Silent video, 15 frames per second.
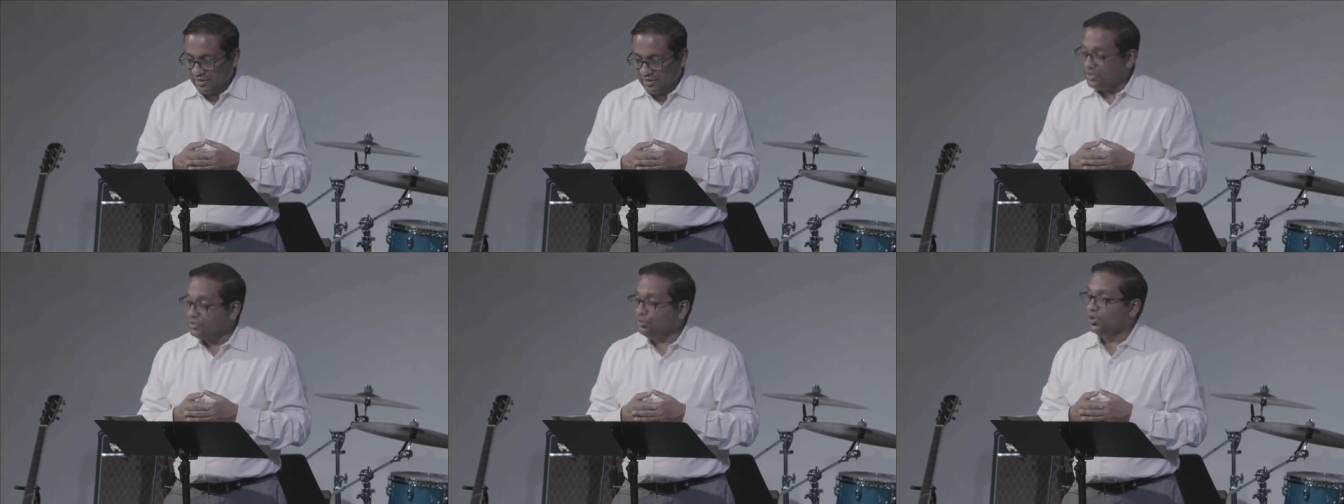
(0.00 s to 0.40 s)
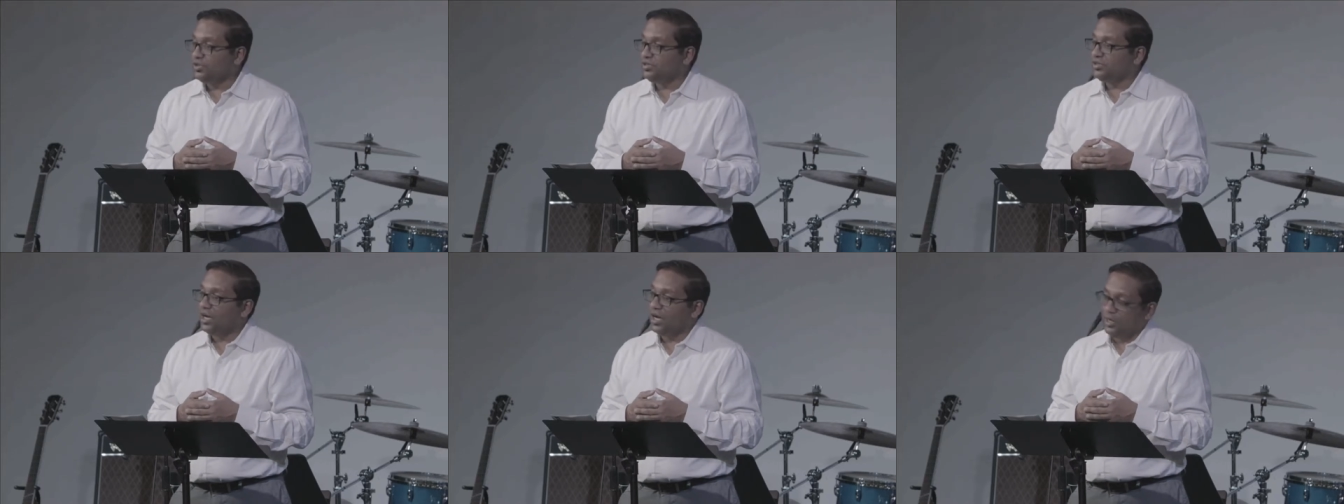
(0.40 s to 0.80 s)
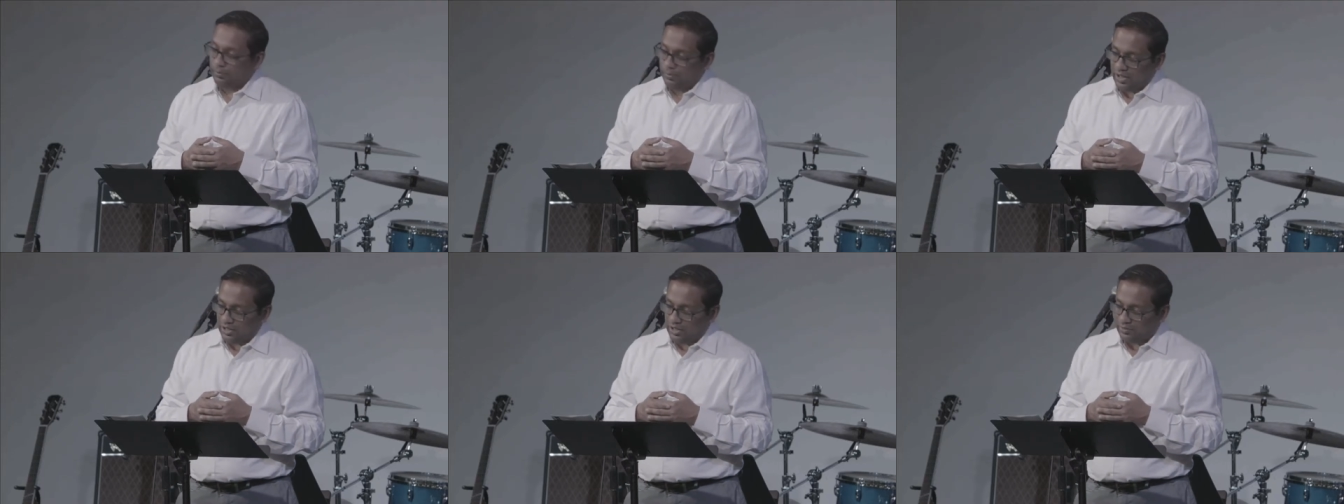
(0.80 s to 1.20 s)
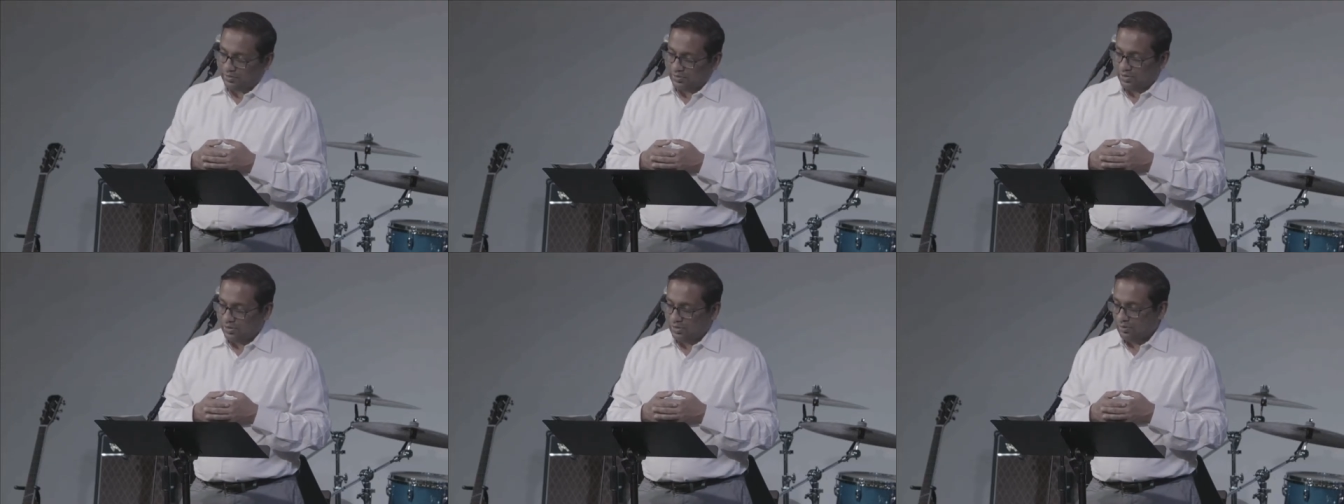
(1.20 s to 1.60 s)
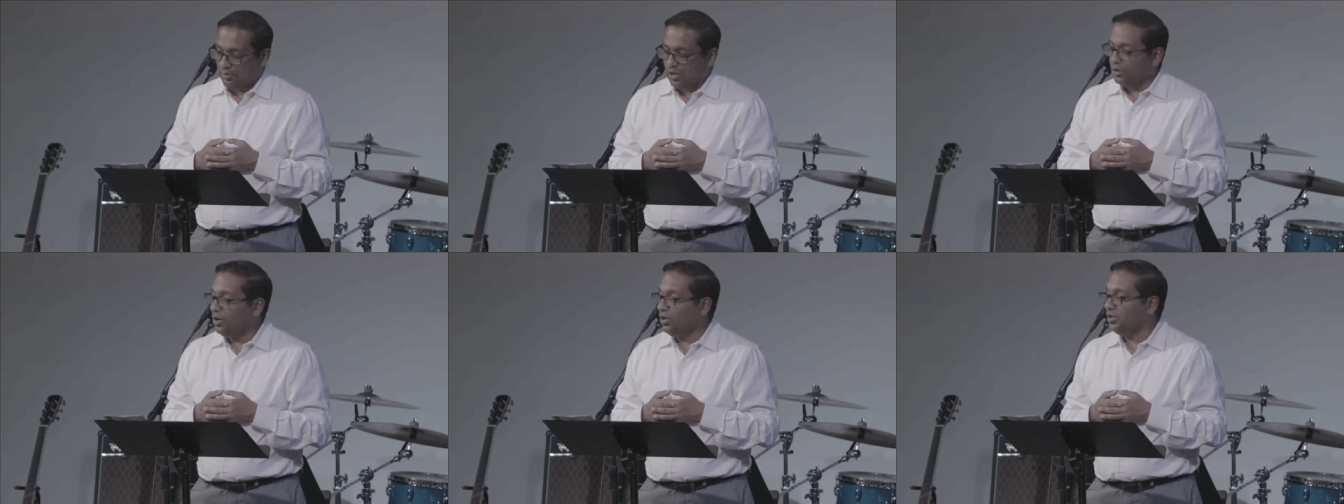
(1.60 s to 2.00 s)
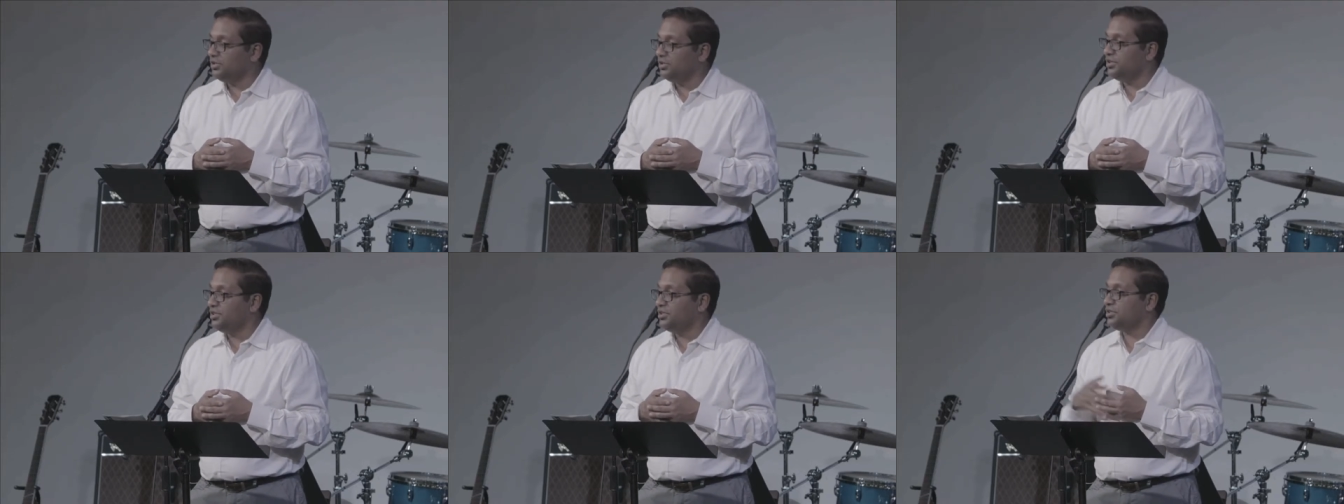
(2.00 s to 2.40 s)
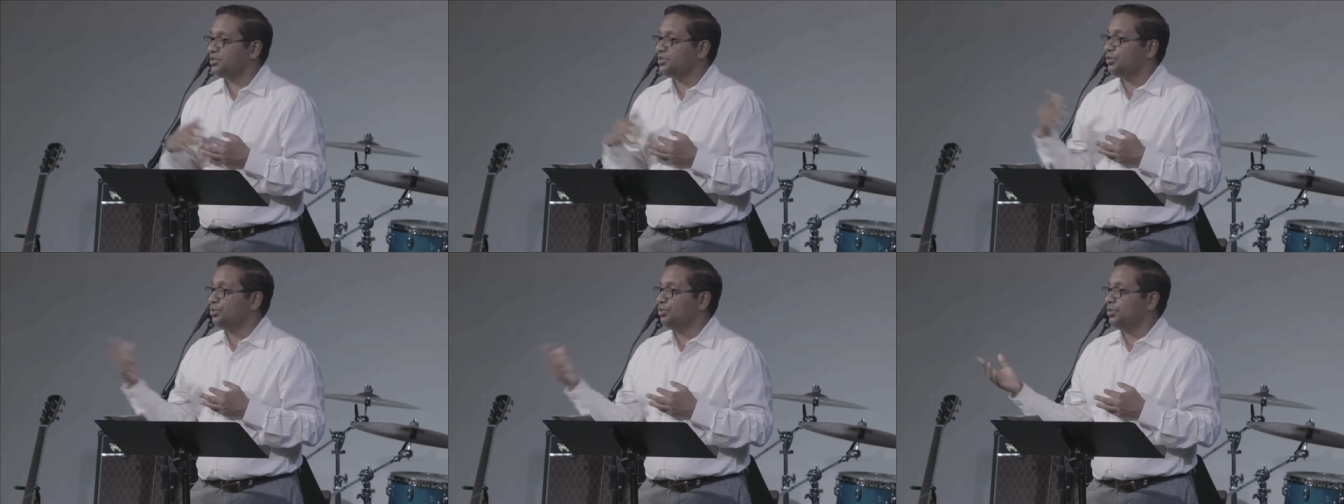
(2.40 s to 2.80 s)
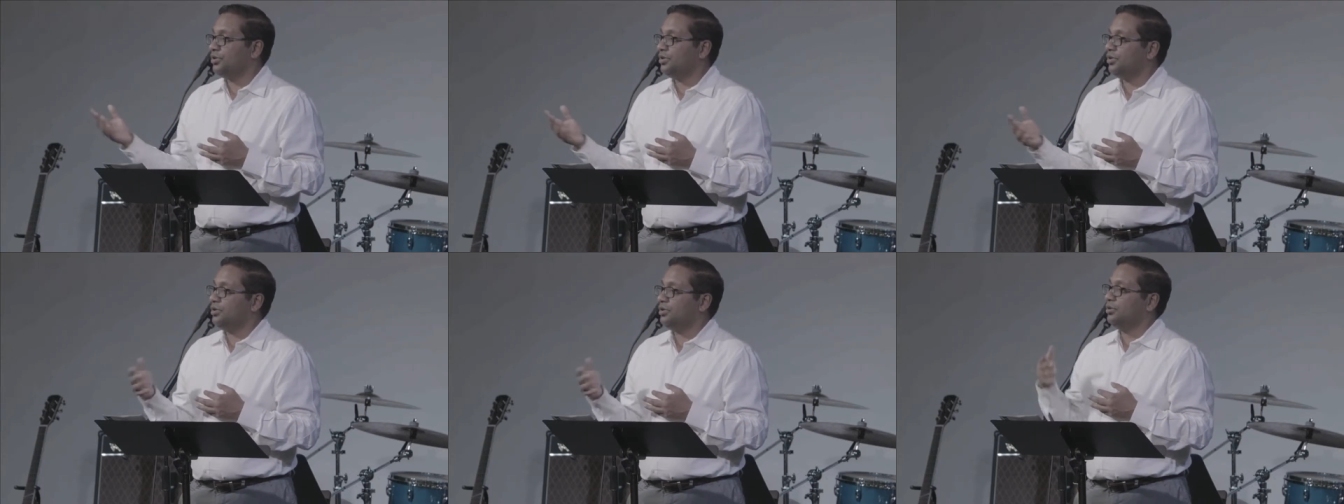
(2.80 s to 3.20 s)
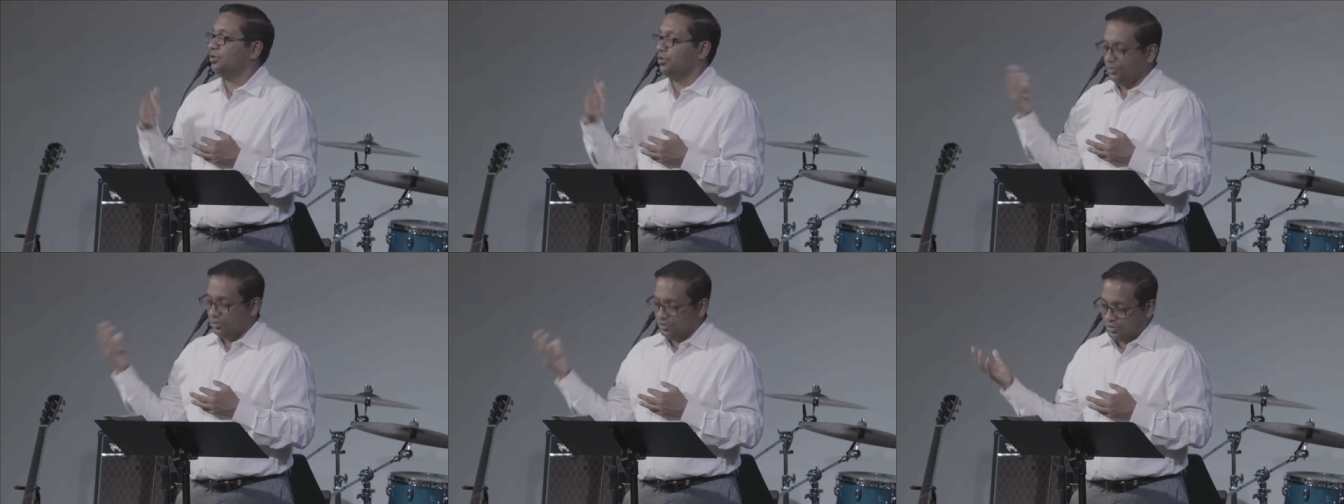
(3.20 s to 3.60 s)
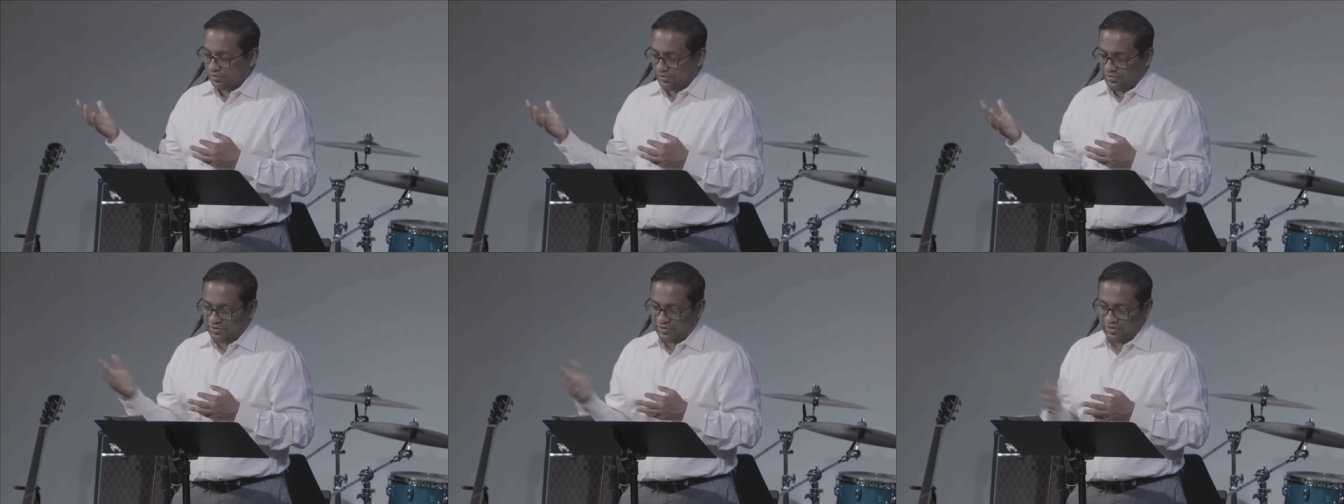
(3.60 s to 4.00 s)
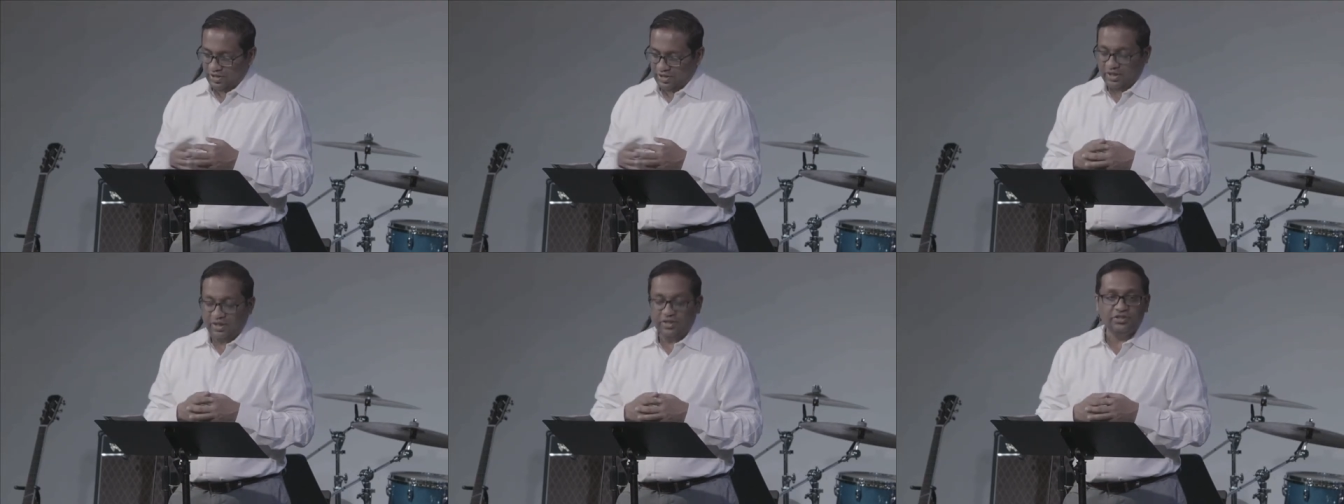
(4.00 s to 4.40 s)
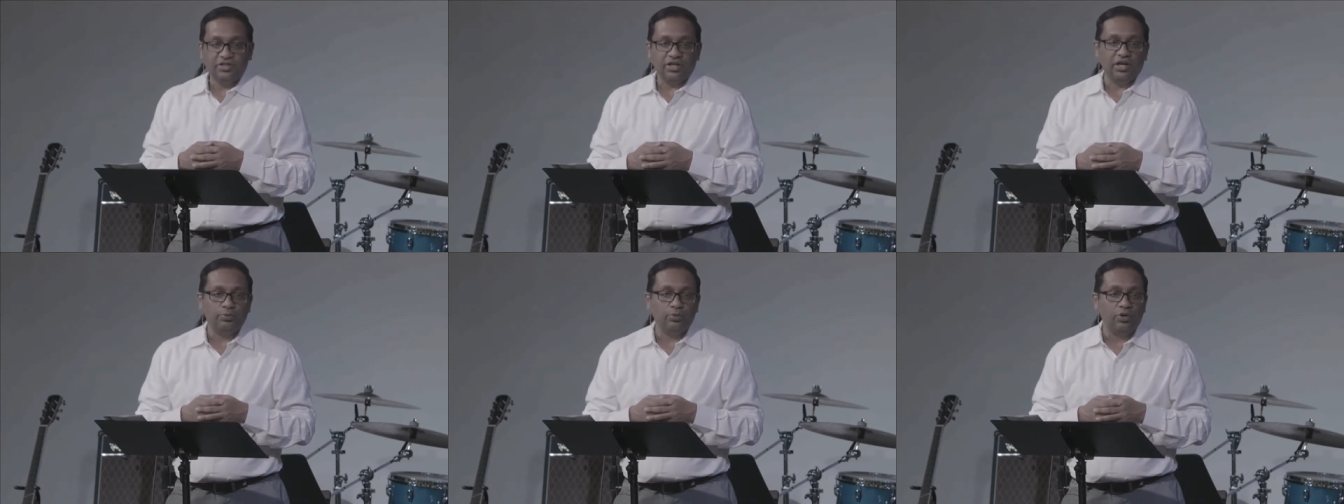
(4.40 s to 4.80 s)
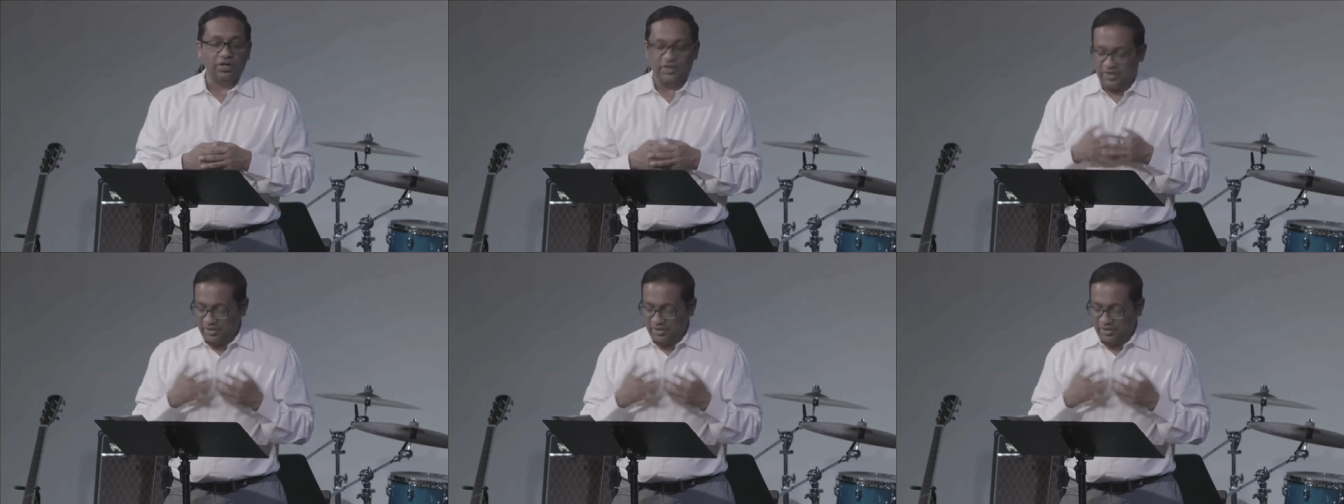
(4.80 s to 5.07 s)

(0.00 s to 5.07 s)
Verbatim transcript: This is what John meant by calling Jesus the Word, Logos, in John 1.